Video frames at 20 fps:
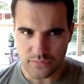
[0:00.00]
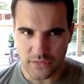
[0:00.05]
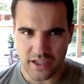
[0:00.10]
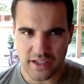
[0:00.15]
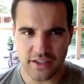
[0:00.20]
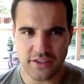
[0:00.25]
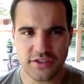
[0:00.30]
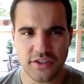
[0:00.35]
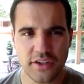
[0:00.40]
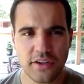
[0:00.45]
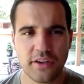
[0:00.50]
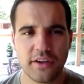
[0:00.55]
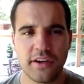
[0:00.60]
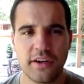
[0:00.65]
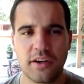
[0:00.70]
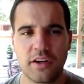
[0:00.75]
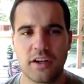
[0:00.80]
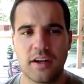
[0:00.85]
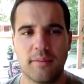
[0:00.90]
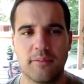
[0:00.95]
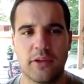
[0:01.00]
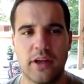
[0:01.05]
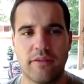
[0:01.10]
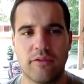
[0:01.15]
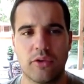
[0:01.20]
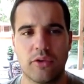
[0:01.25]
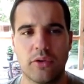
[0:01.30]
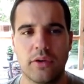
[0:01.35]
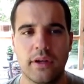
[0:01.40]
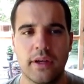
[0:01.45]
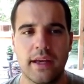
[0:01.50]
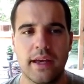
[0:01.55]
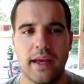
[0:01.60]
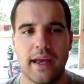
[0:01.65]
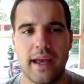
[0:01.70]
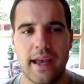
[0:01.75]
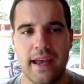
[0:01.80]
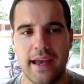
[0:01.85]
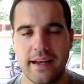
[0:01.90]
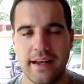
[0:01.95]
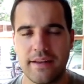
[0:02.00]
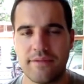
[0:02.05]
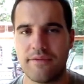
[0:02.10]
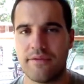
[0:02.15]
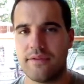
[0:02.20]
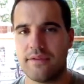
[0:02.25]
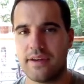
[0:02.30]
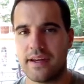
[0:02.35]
income level and